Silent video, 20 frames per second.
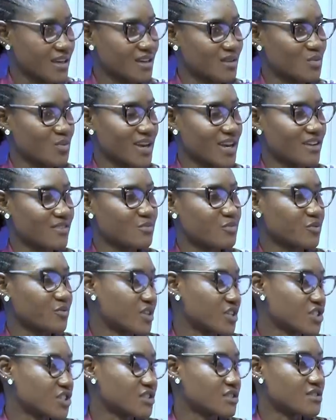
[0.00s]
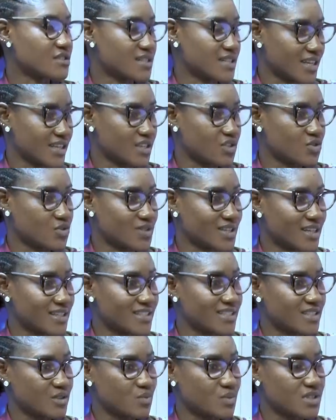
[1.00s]
We have professionals like you
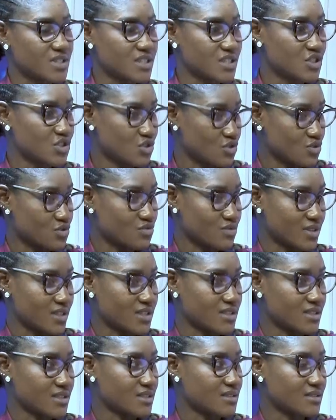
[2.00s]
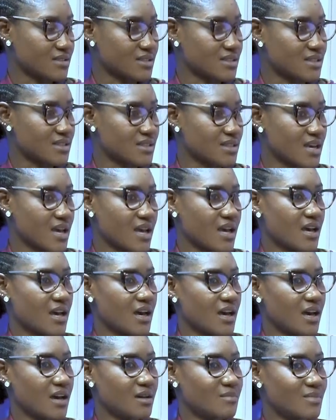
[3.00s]
that deal with issues relating to this.
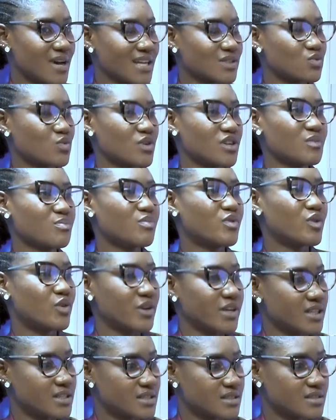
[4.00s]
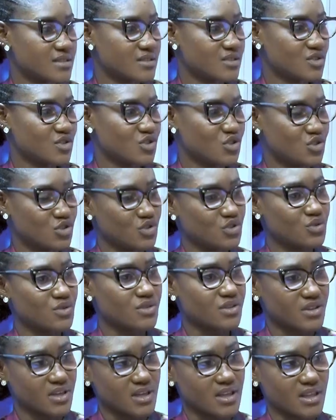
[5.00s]
At what point do you
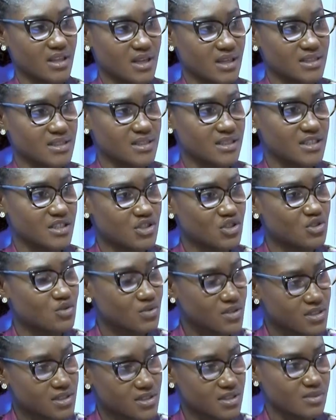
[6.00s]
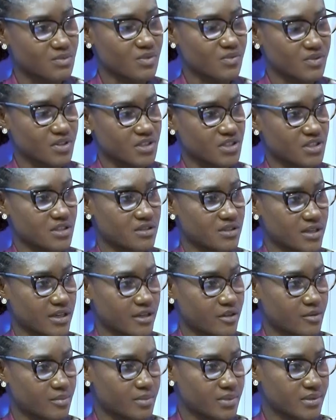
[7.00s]
think that they should seek professional
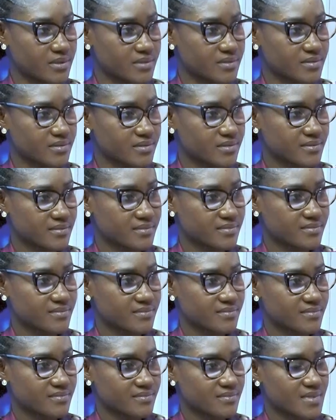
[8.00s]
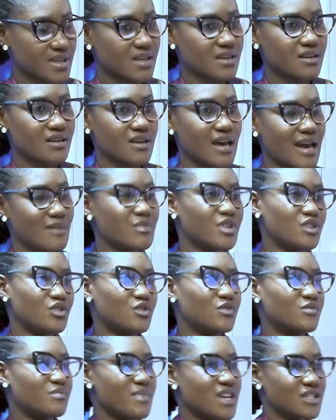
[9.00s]
help? I mean,
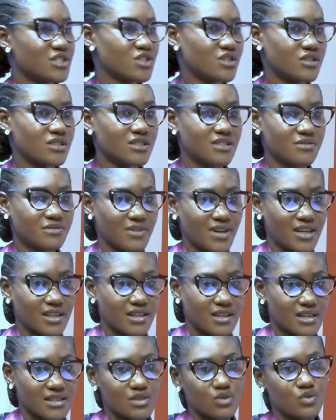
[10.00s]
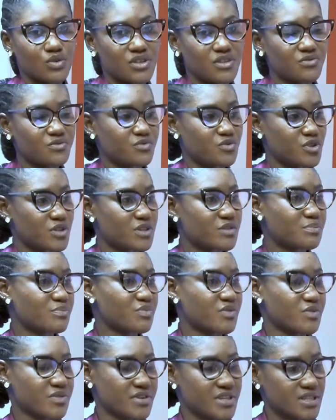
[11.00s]
you've mentioned the fact that if we
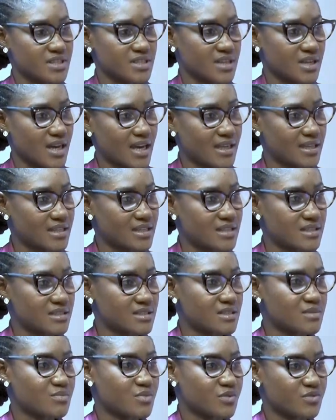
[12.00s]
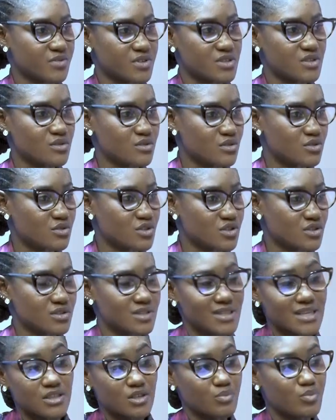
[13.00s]
create guidance, prefer
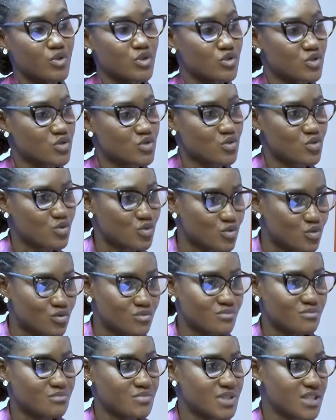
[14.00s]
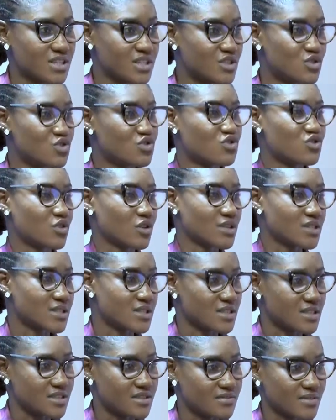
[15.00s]
solutions, as opposed to being
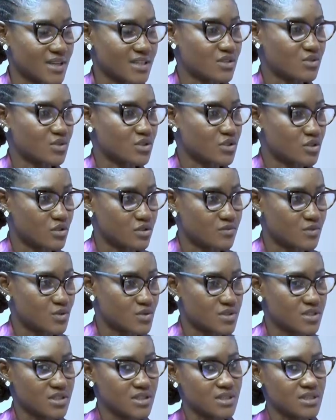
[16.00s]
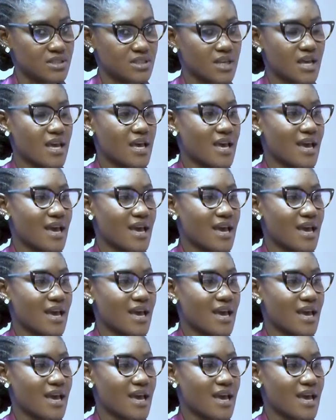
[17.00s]
instructive and doing all of those things.